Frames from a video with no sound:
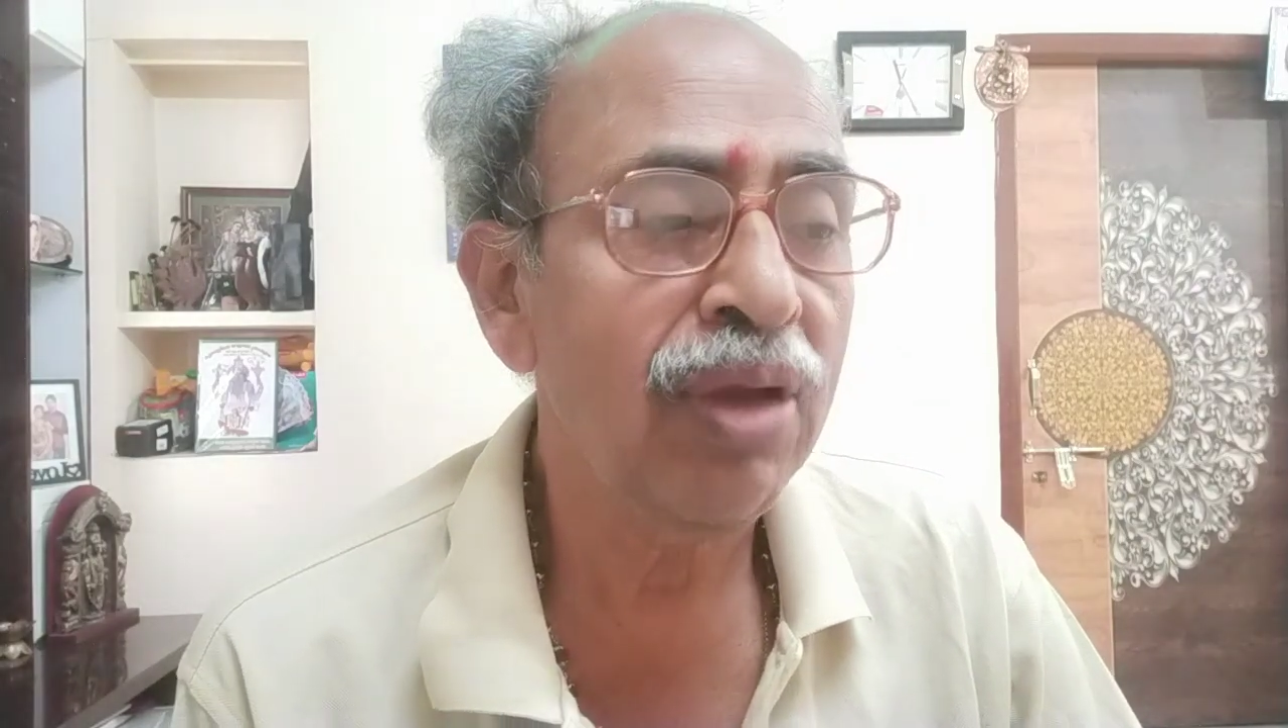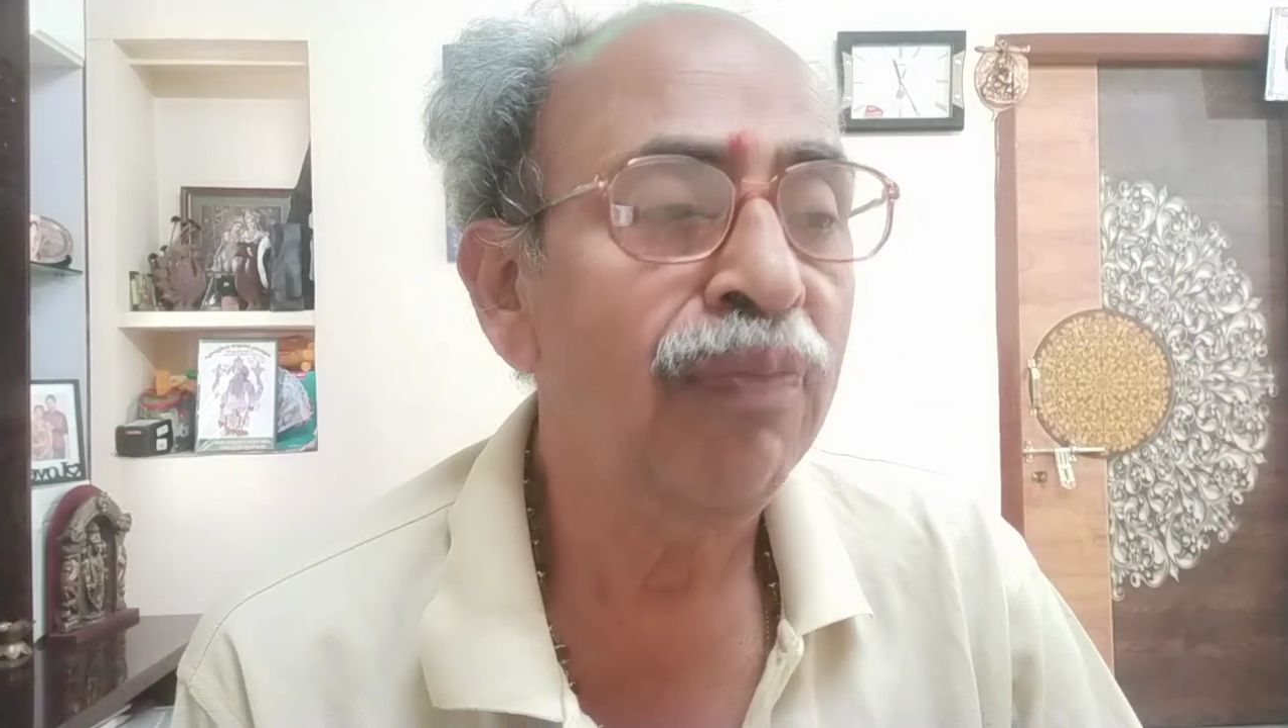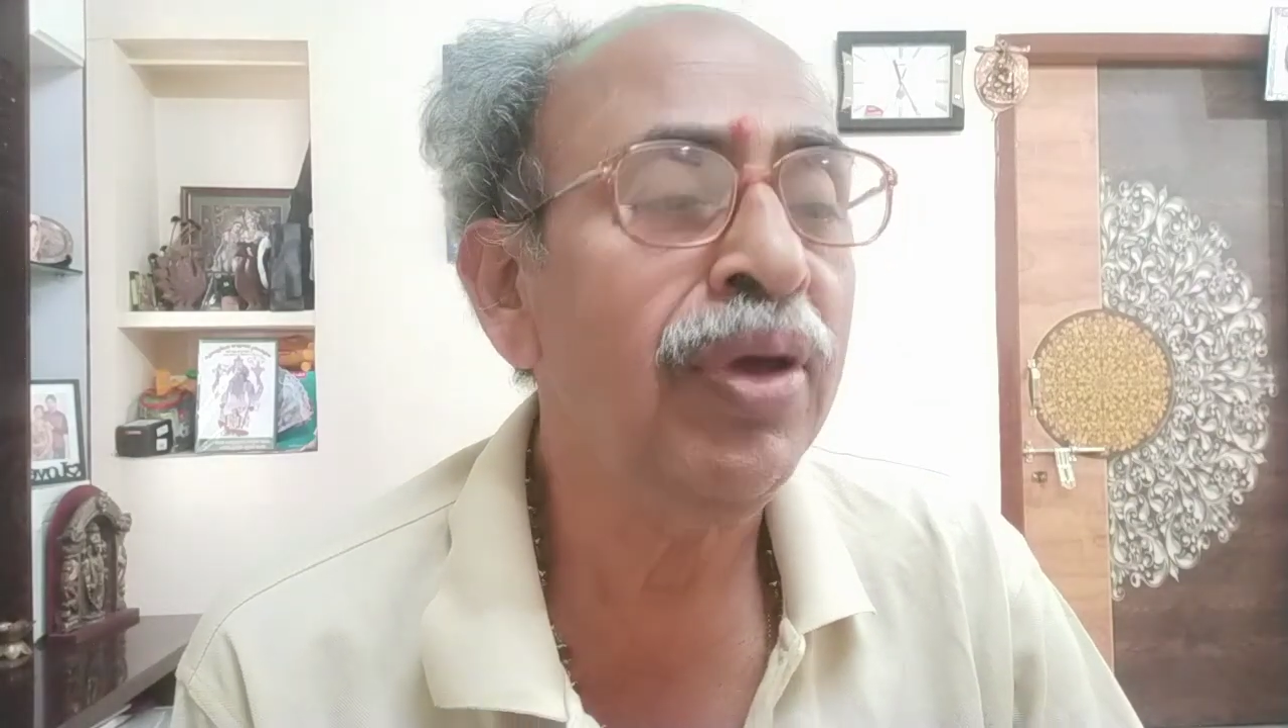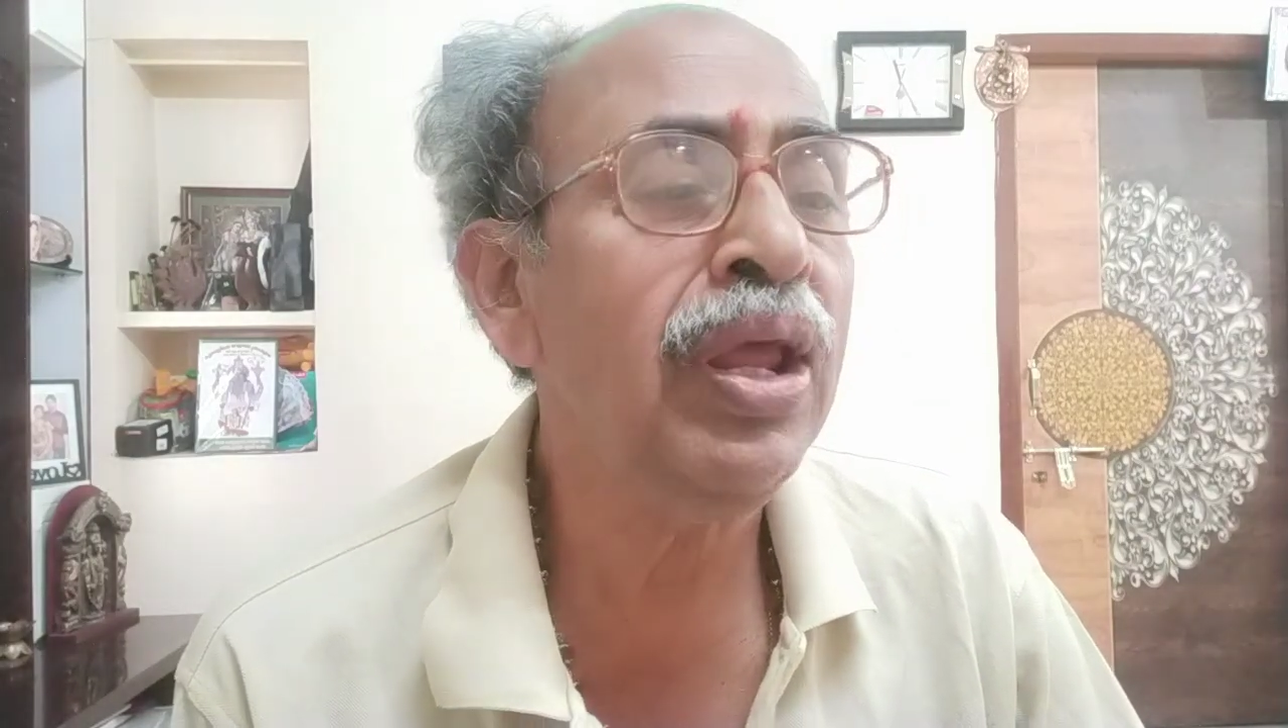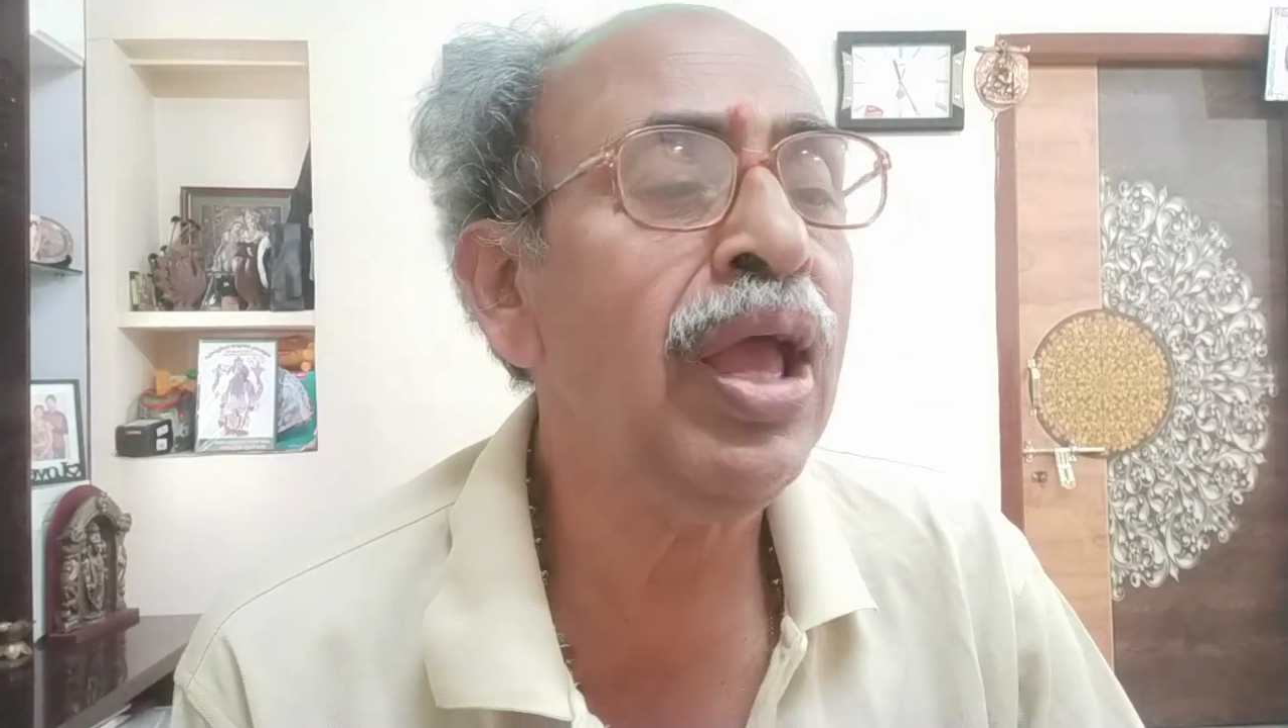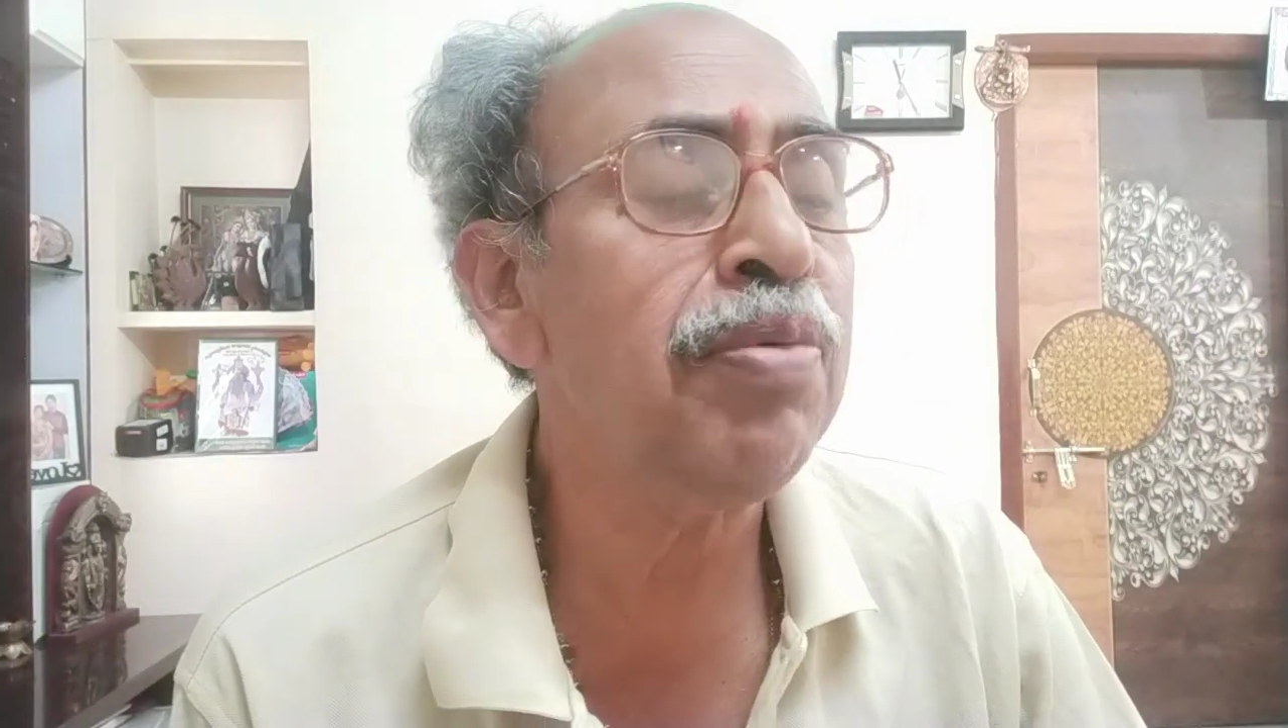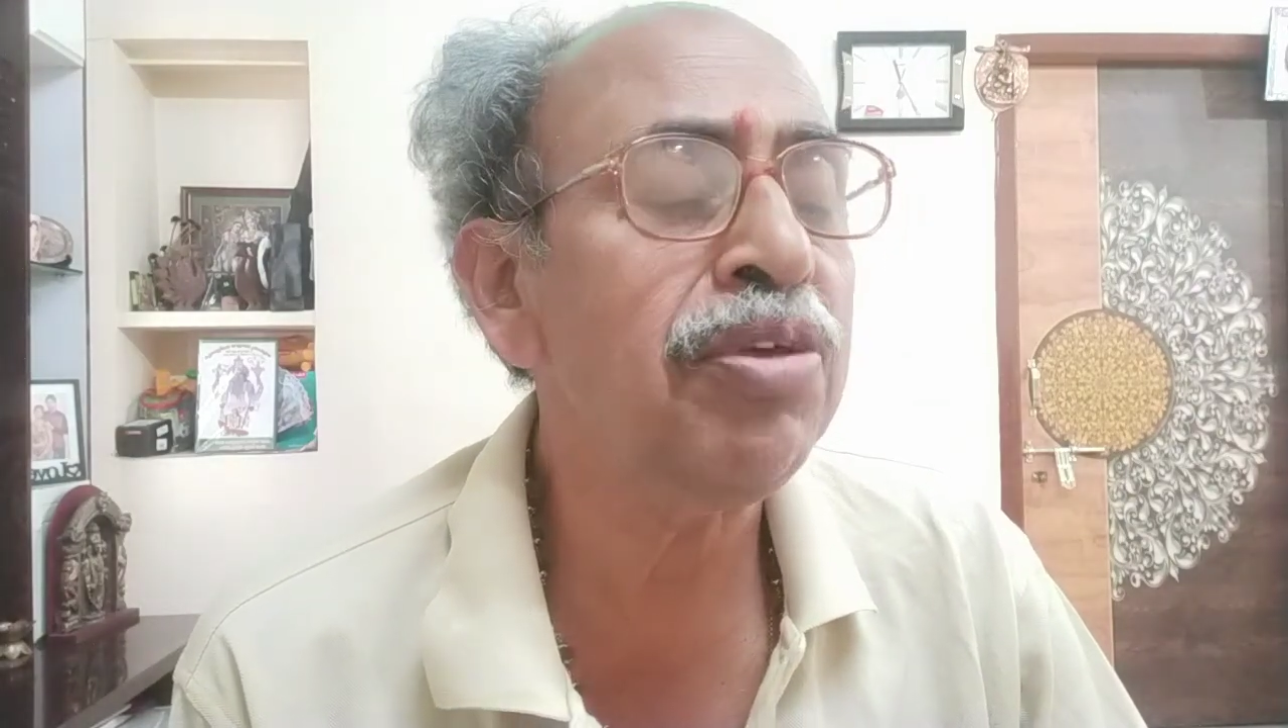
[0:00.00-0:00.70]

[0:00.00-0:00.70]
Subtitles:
For a lab